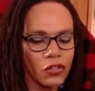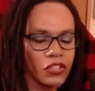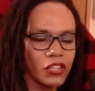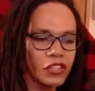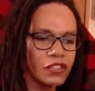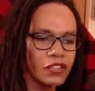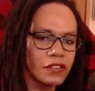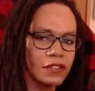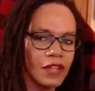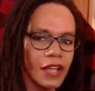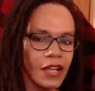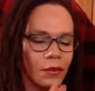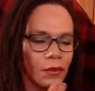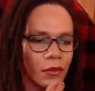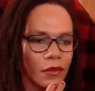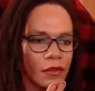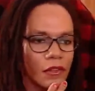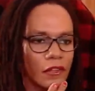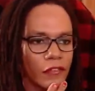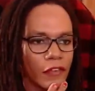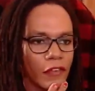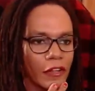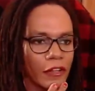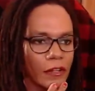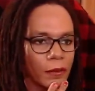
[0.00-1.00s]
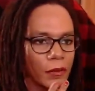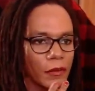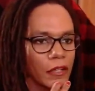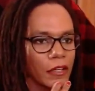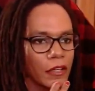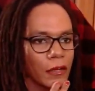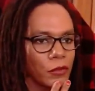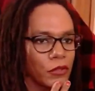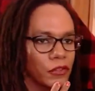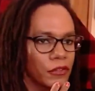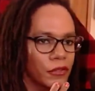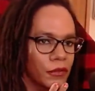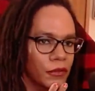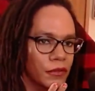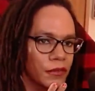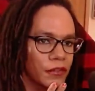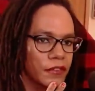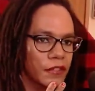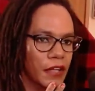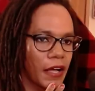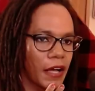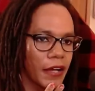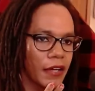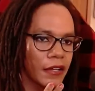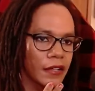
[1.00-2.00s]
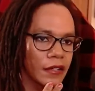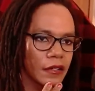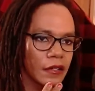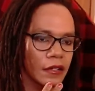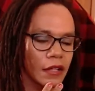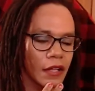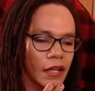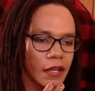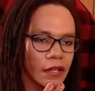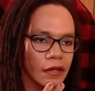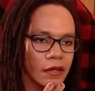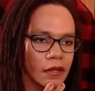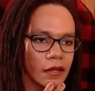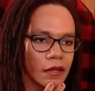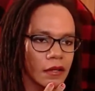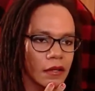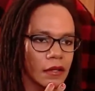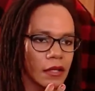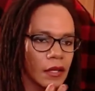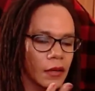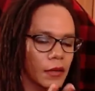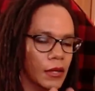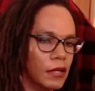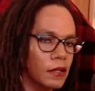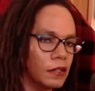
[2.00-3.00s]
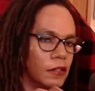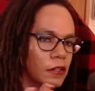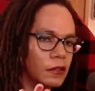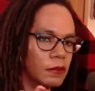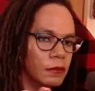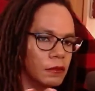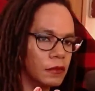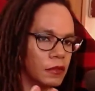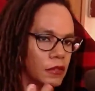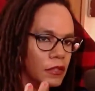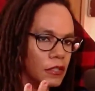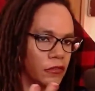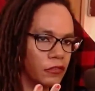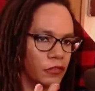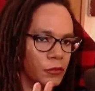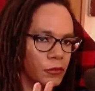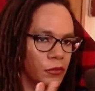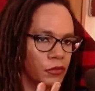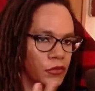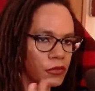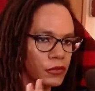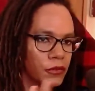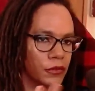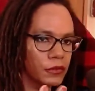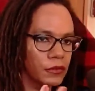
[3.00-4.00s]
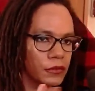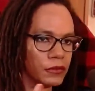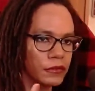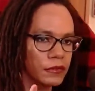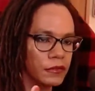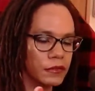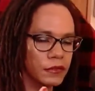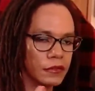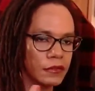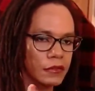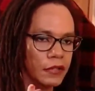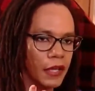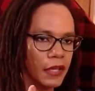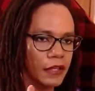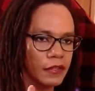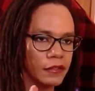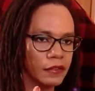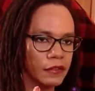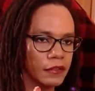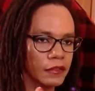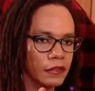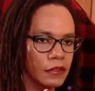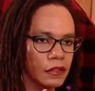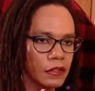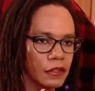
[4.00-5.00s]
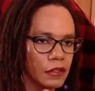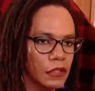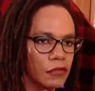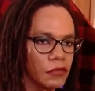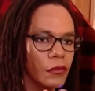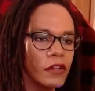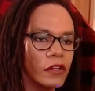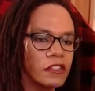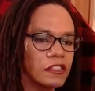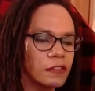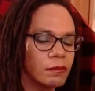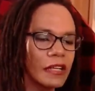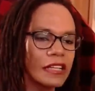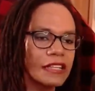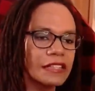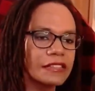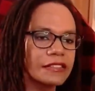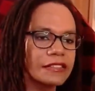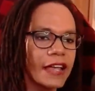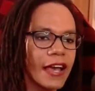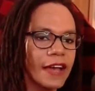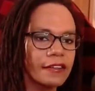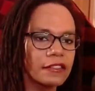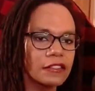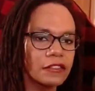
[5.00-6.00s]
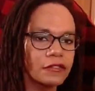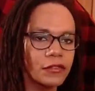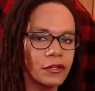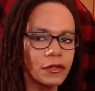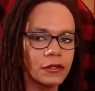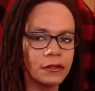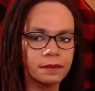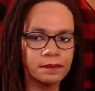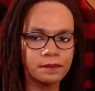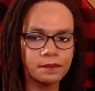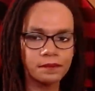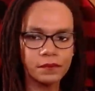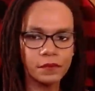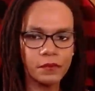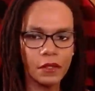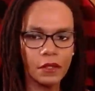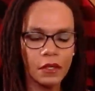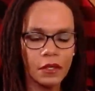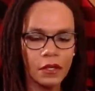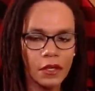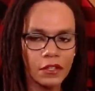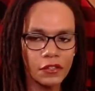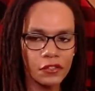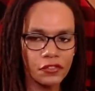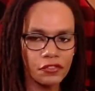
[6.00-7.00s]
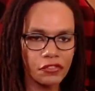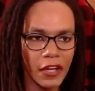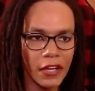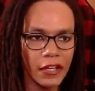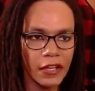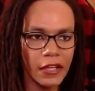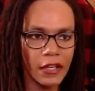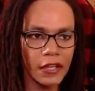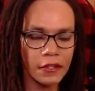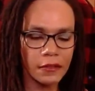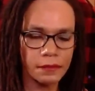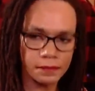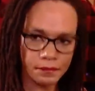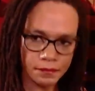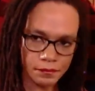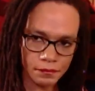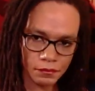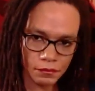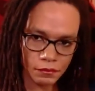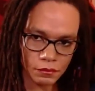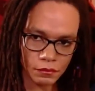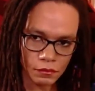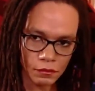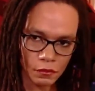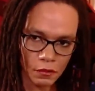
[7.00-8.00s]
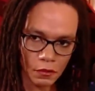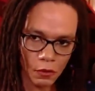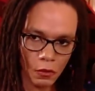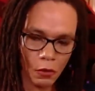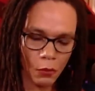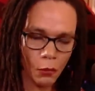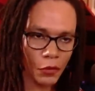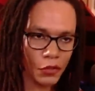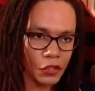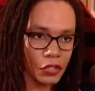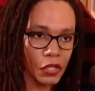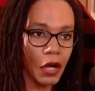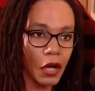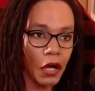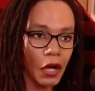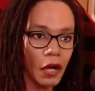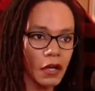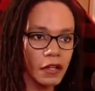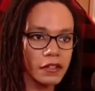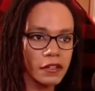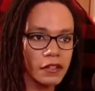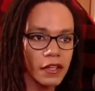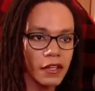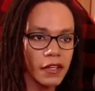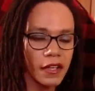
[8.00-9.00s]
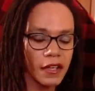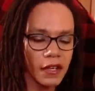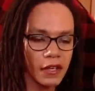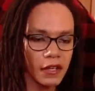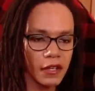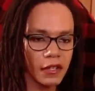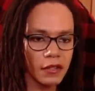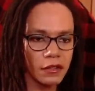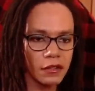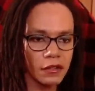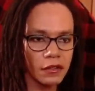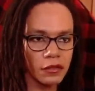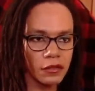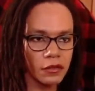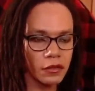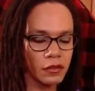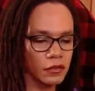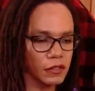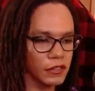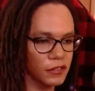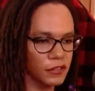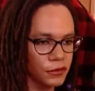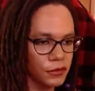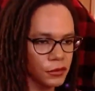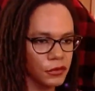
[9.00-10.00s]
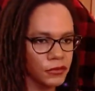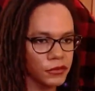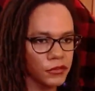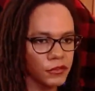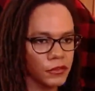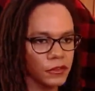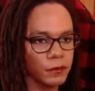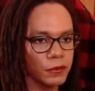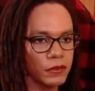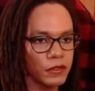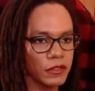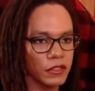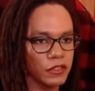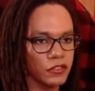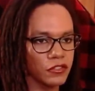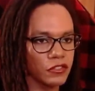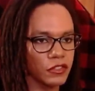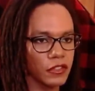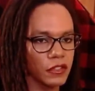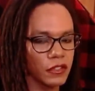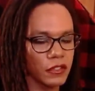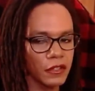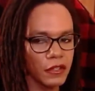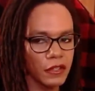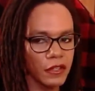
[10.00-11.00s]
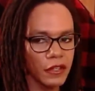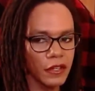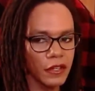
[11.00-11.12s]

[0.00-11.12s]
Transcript: But just like with developing a musical style, like learning different musical tastes, different ways of playing the saxophone in training, what we're taught is to listen to a certain musician,